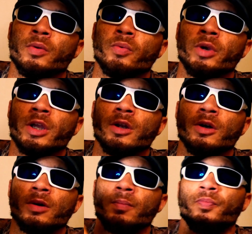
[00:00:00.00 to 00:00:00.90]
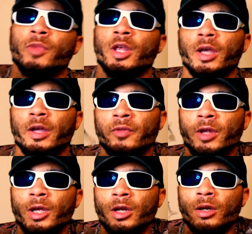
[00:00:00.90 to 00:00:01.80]
rig it up, and
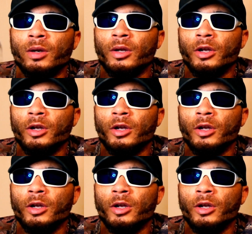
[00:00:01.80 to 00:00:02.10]
then